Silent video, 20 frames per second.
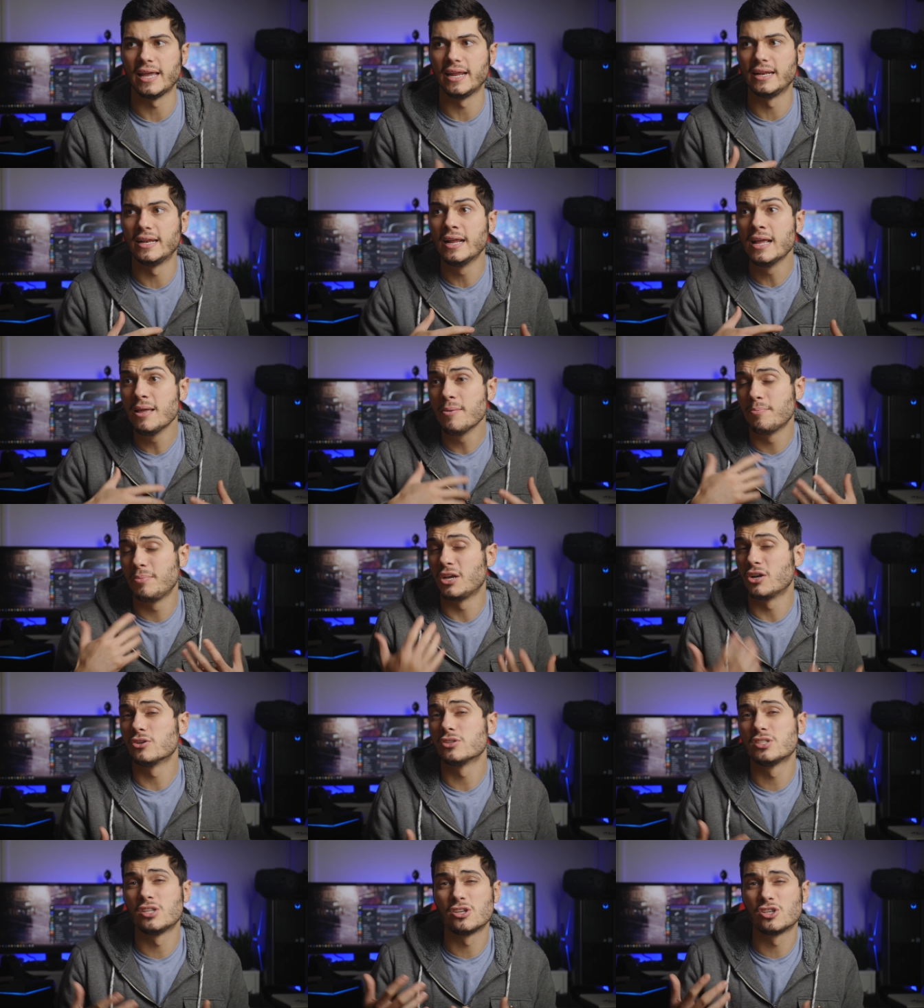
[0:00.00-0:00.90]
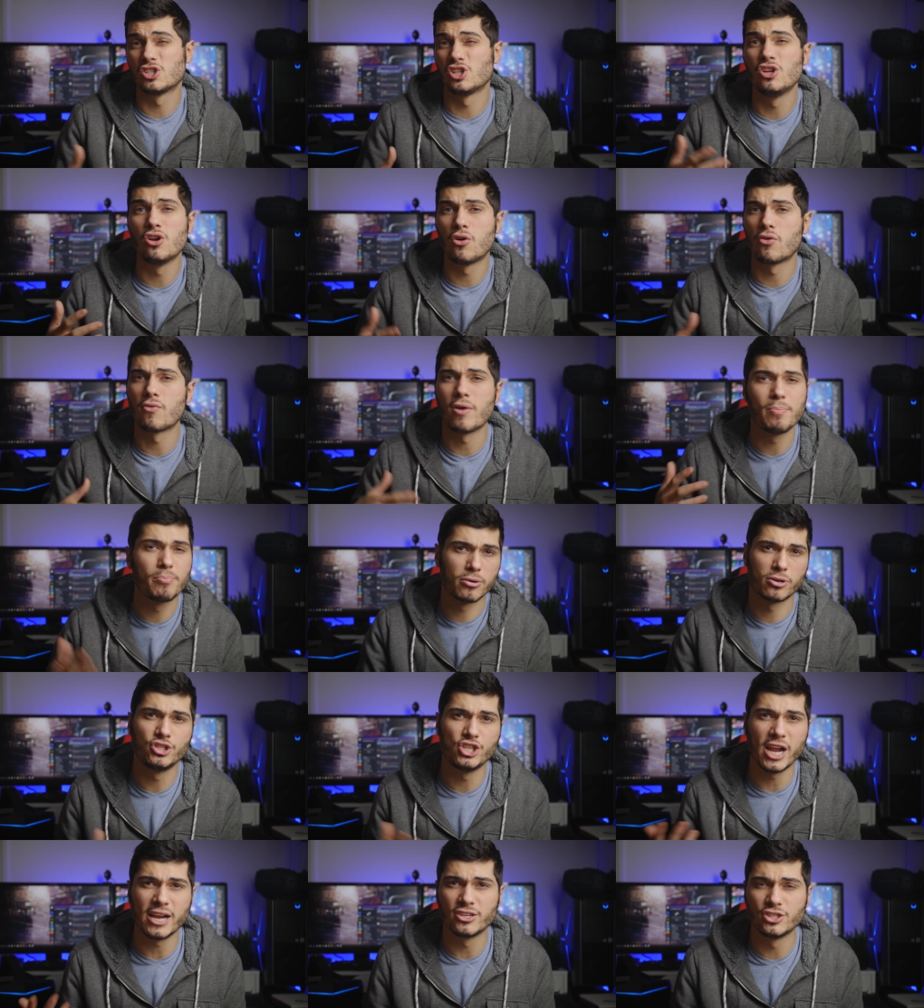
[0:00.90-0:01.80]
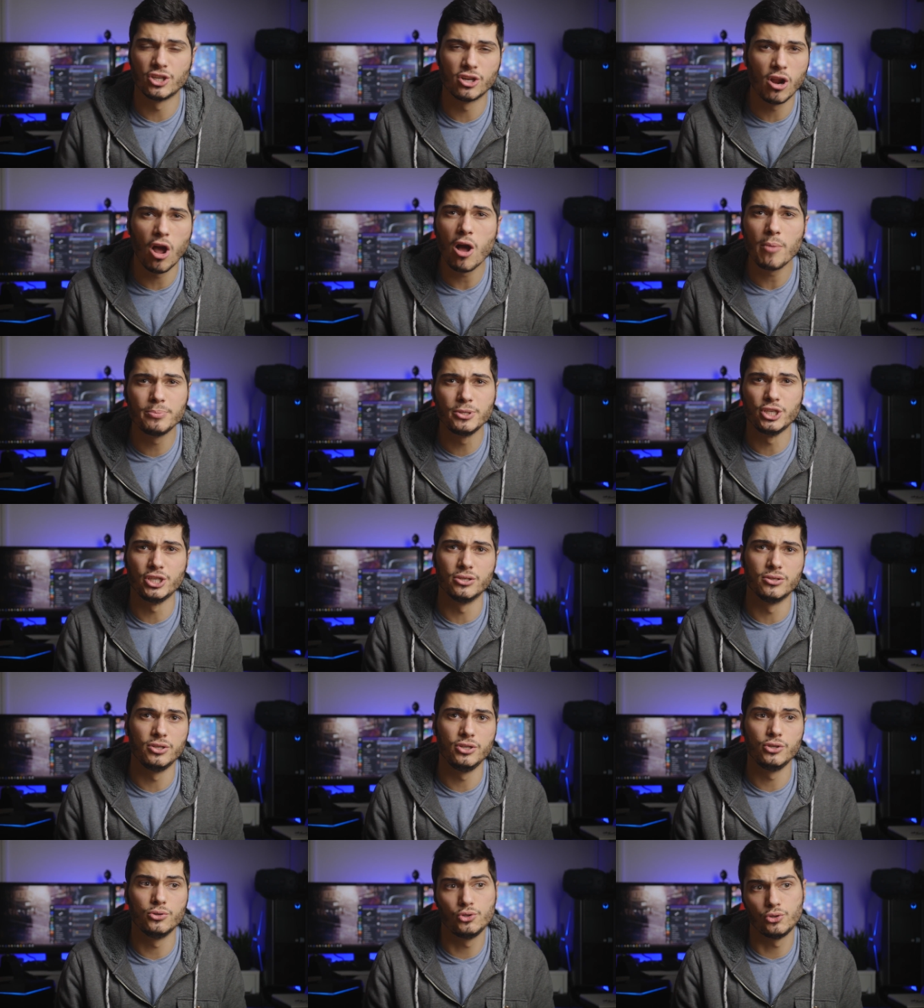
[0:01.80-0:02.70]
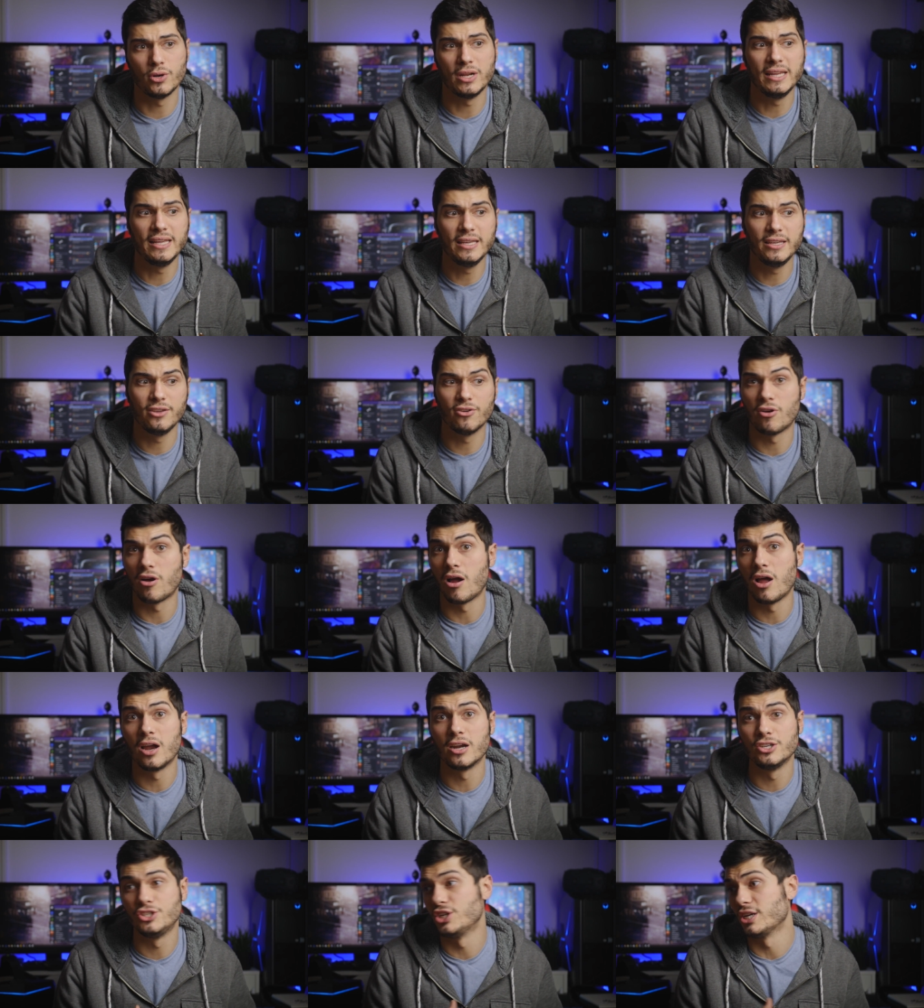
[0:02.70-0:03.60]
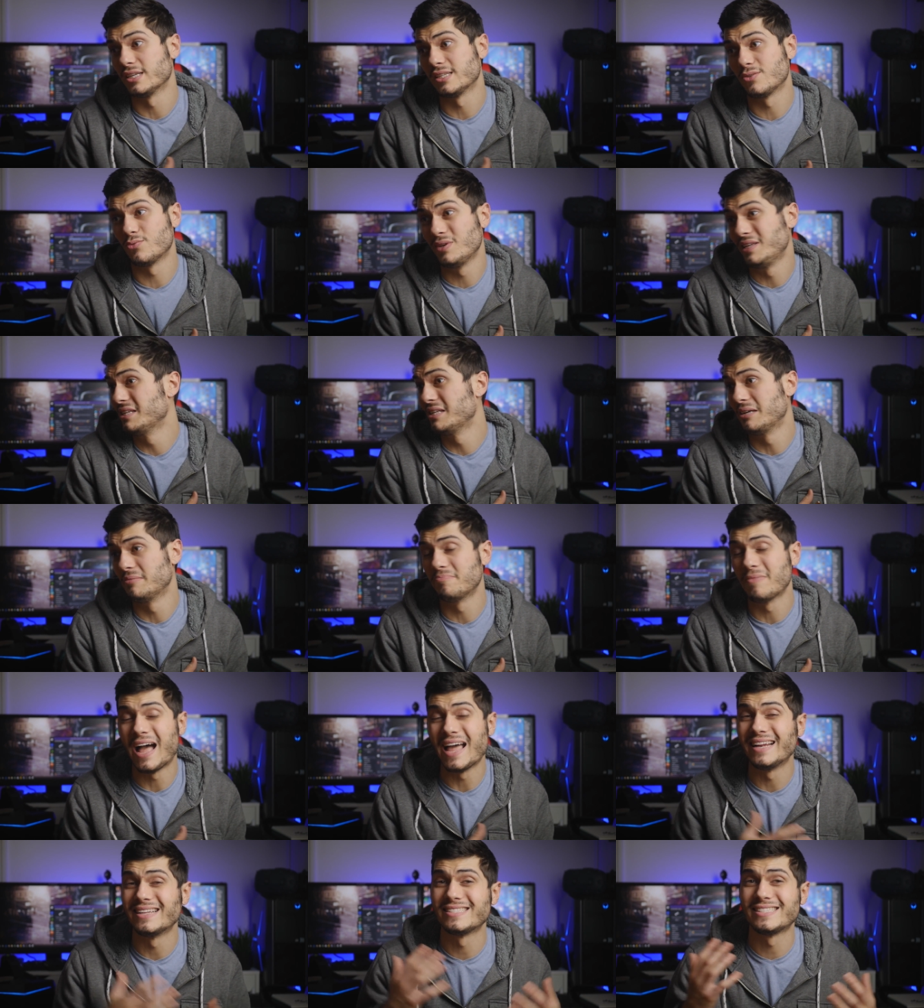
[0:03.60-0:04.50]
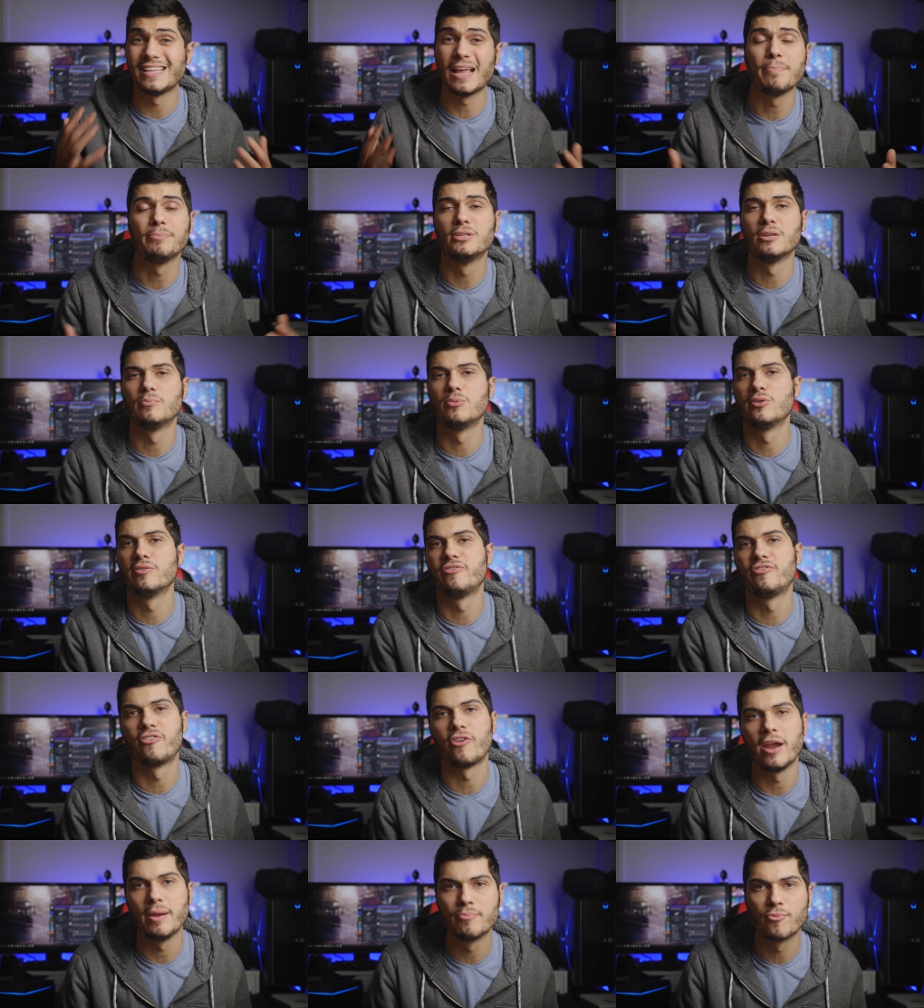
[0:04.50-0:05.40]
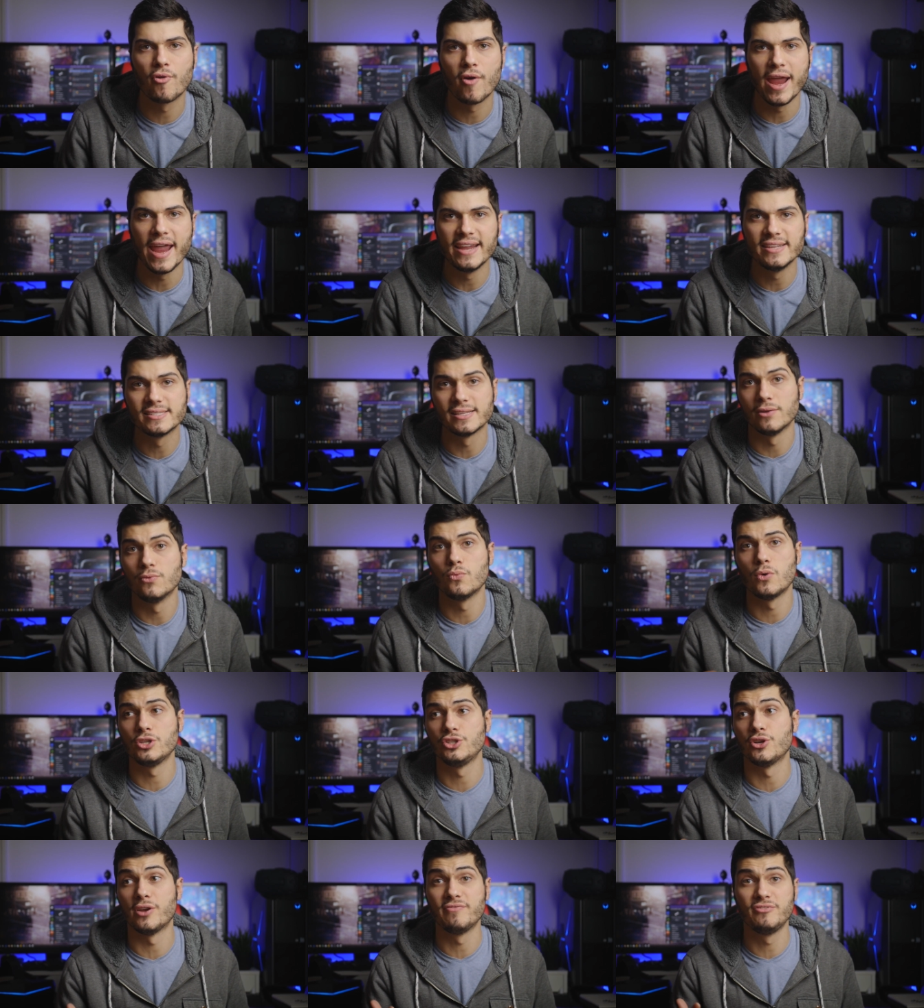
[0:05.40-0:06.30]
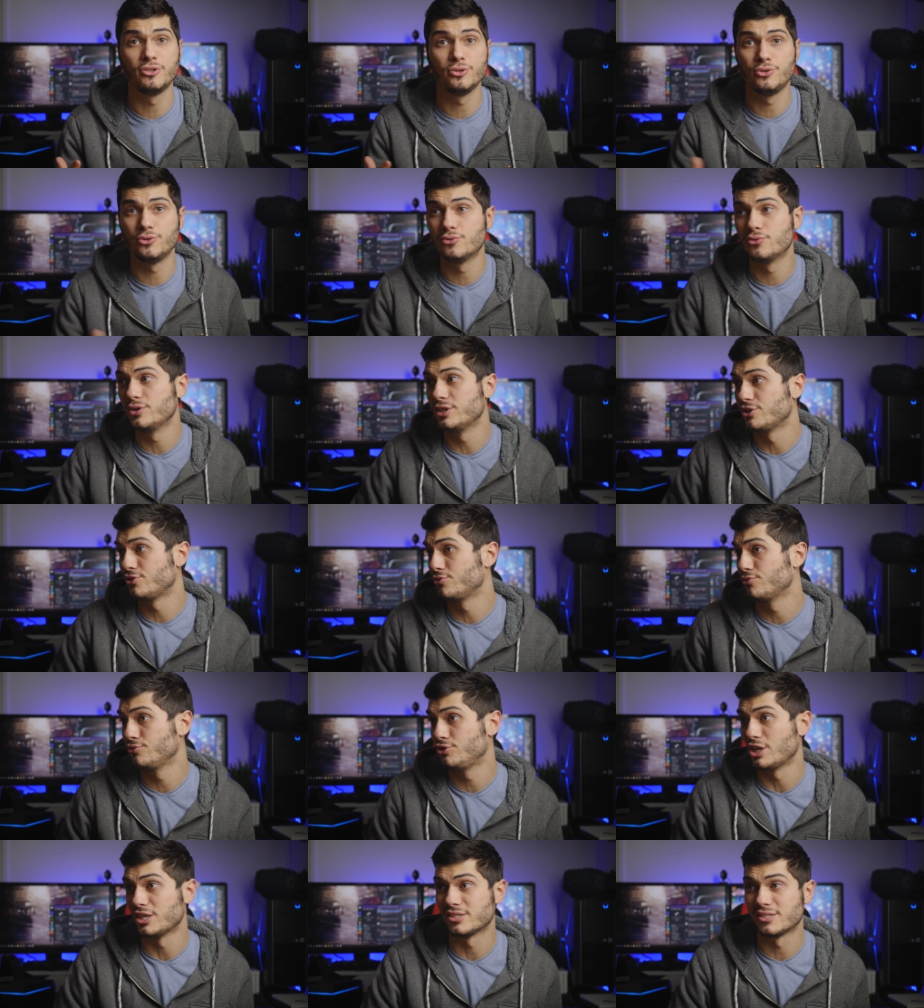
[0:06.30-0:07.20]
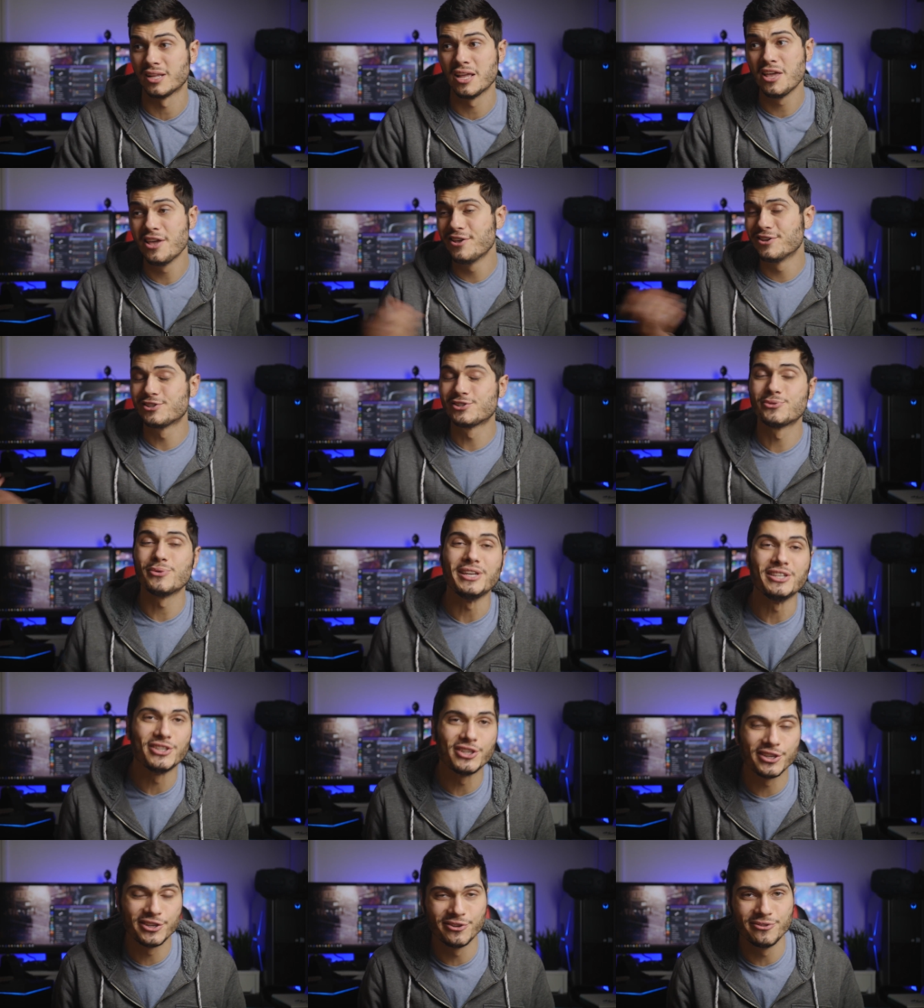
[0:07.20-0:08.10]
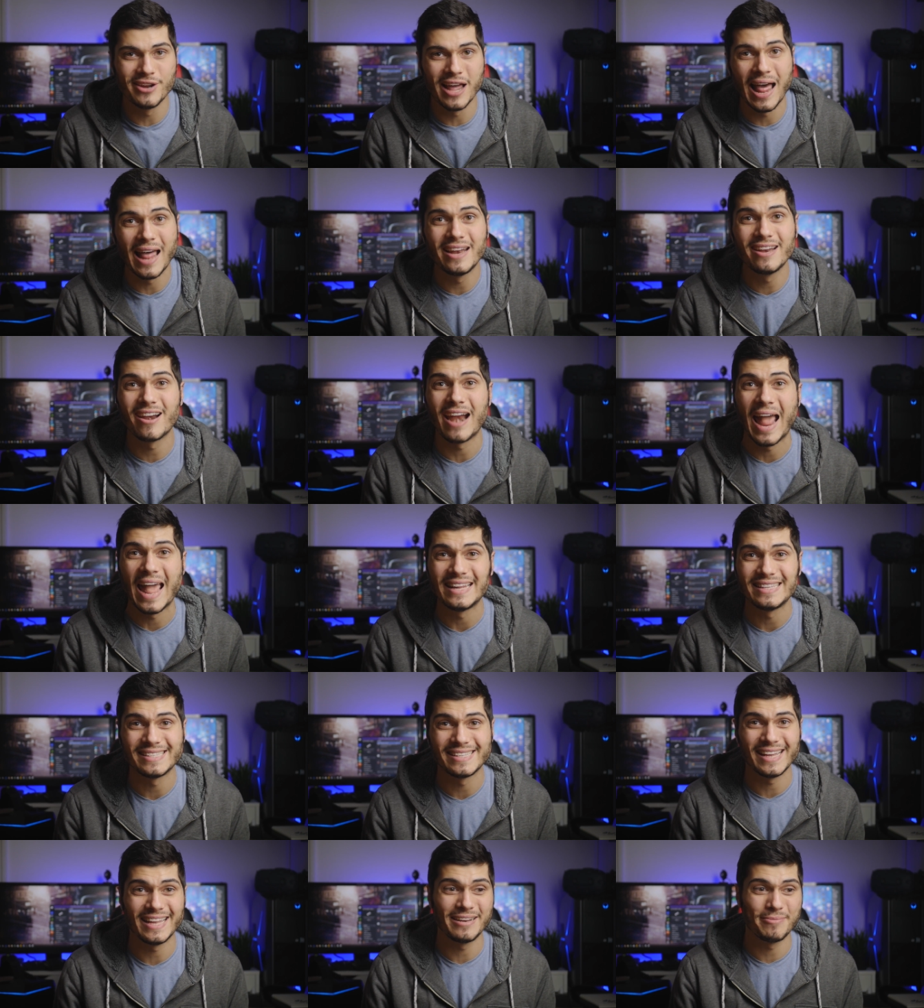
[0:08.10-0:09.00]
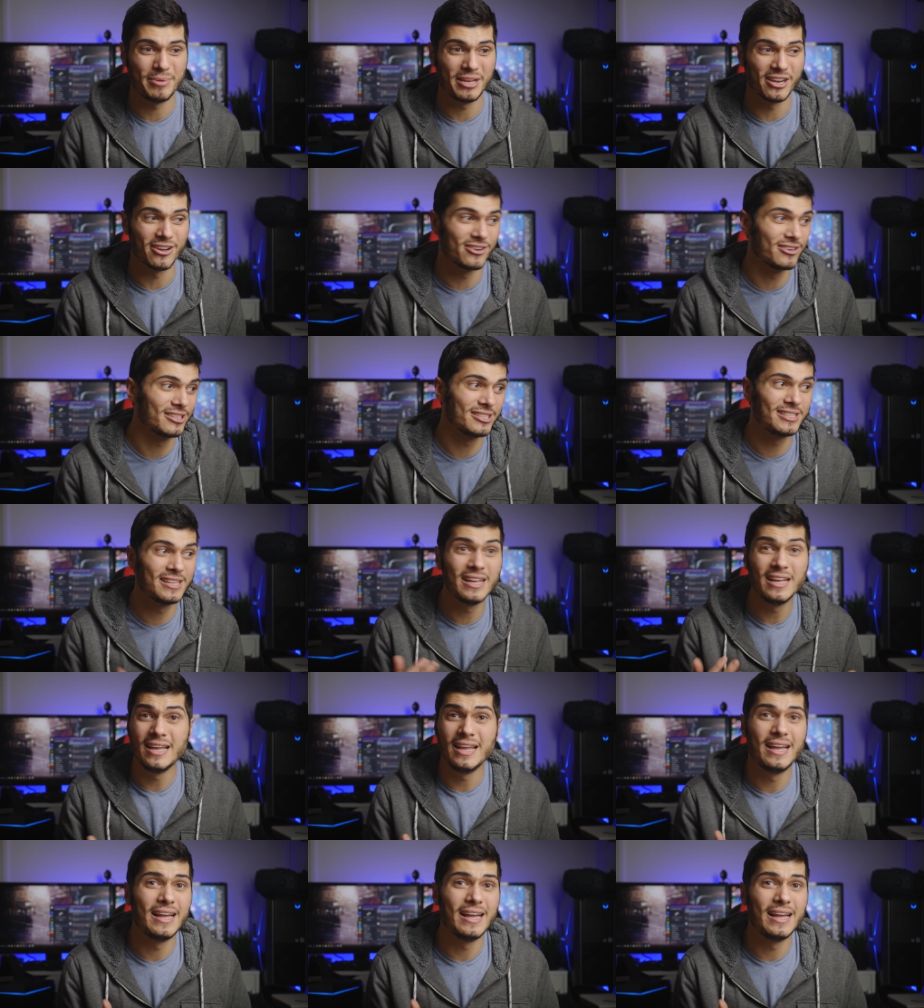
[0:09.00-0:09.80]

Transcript: and because there's no reprojection option, usually you are just with an unacceptable frame rates, and what you have to do is to just switch to another headset because